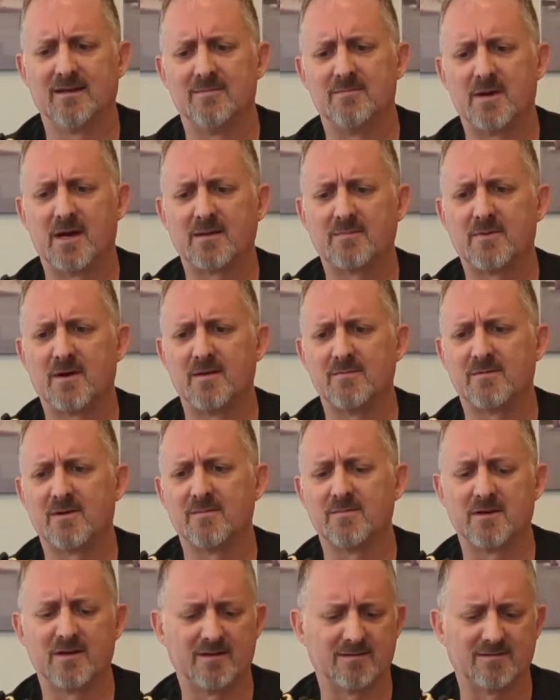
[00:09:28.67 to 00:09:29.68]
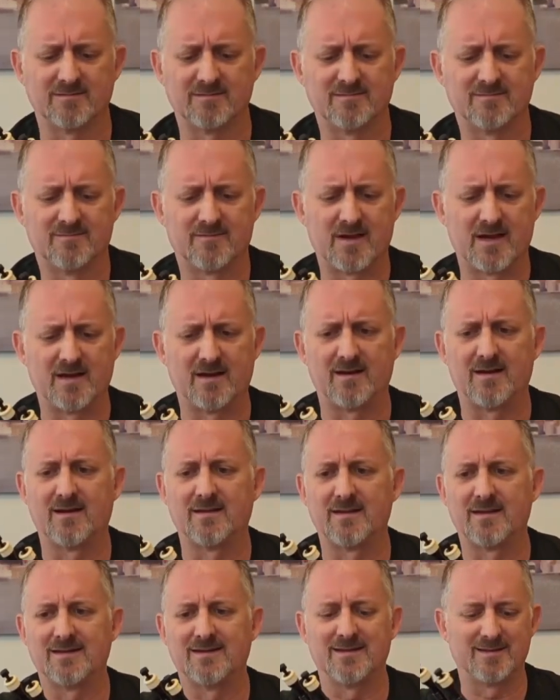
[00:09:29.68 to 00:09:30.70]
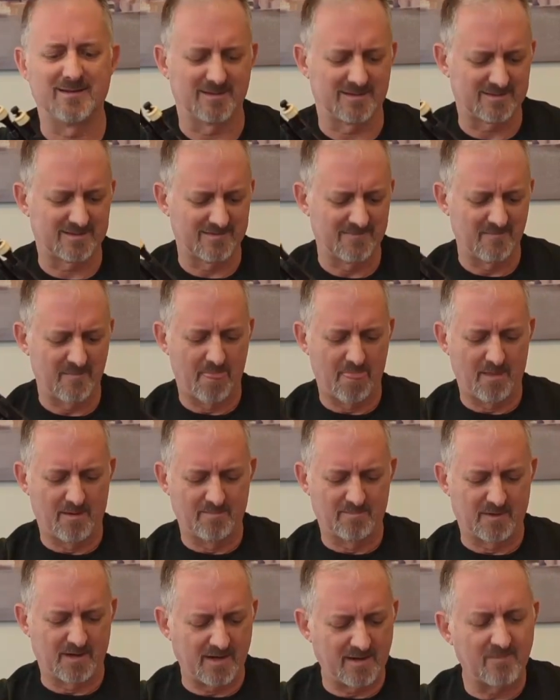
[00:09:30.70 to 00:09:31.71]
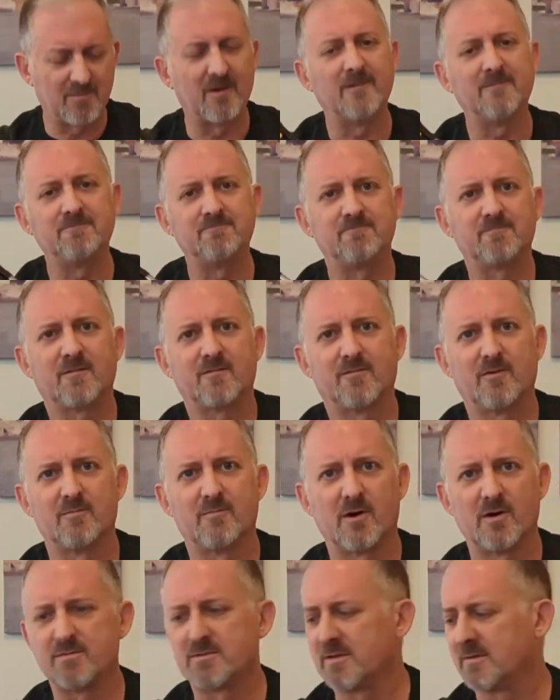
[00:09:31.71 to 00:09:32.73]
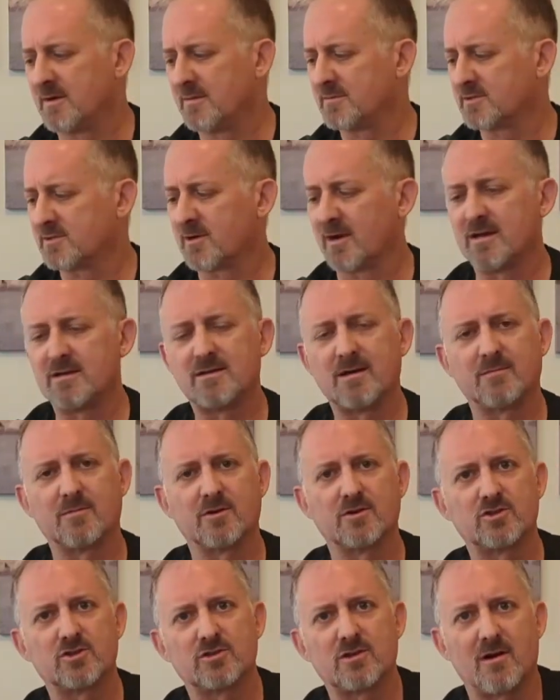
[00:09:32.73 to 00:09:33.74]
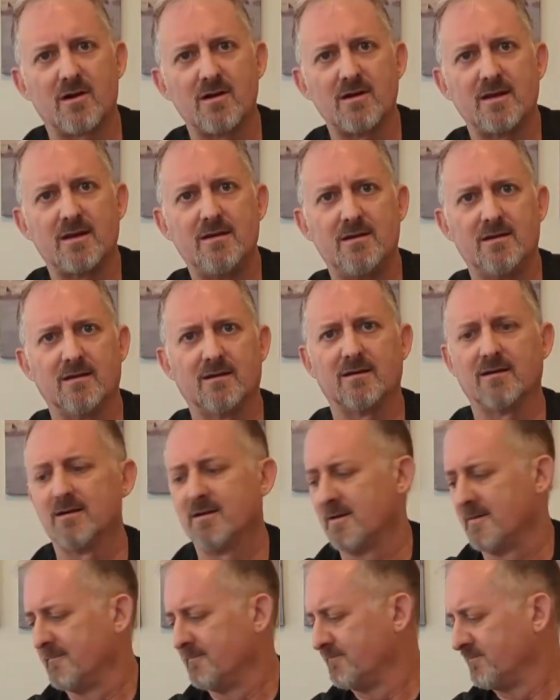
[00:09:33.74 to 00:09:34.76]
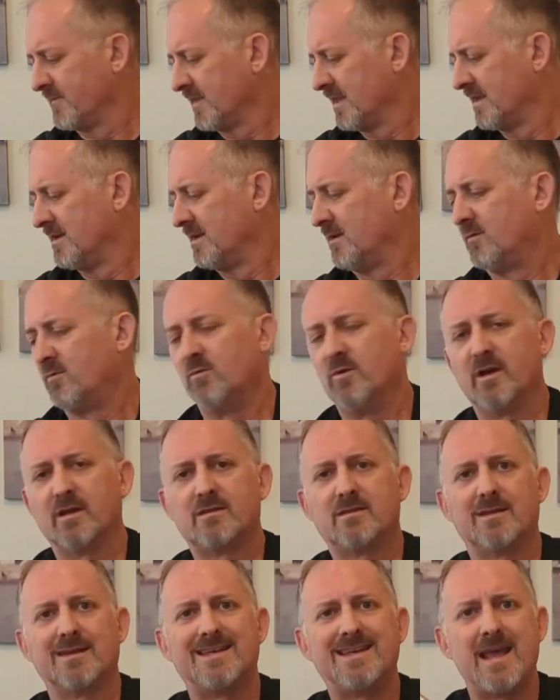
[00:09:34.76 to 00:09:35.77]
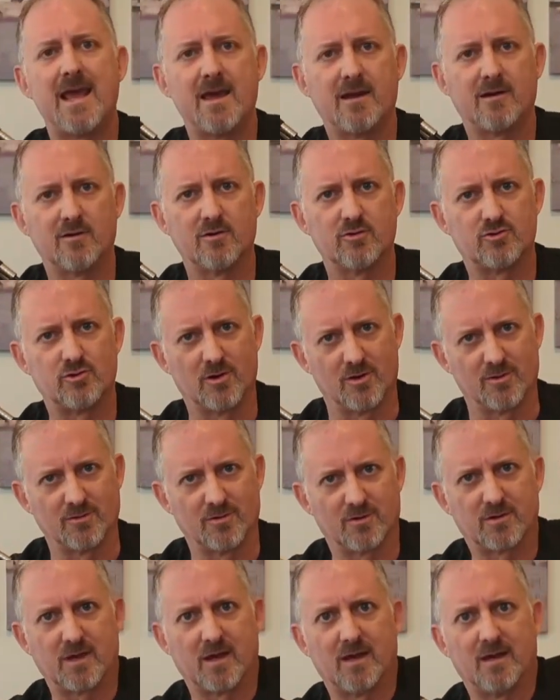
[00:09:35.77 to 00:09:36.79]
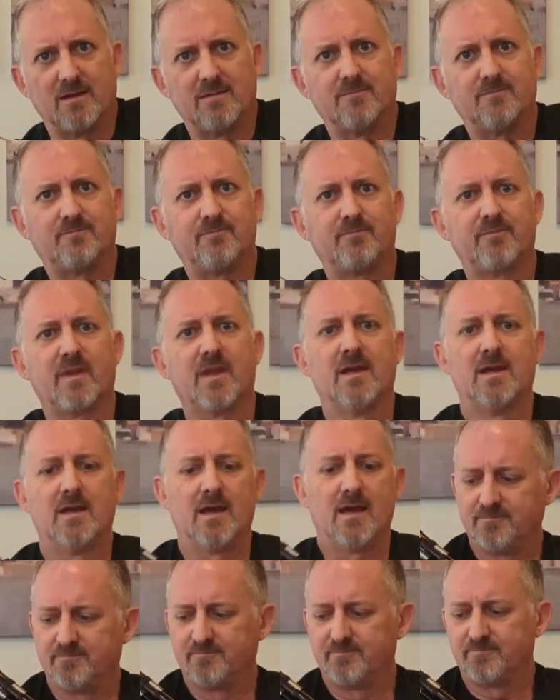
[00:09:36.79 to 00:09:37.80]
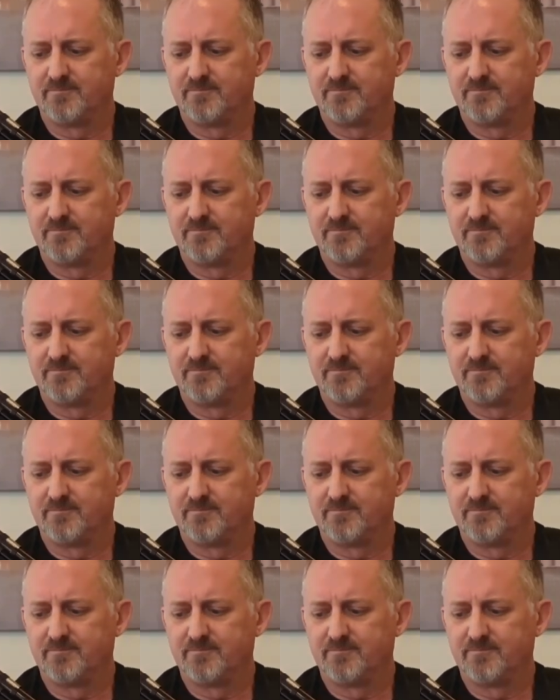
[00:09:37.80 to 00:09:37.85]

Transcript: bagpipe company and find out how they did this. But anyway, for purpose of demonstration, I'm going to start here with the tenor drone, okay? So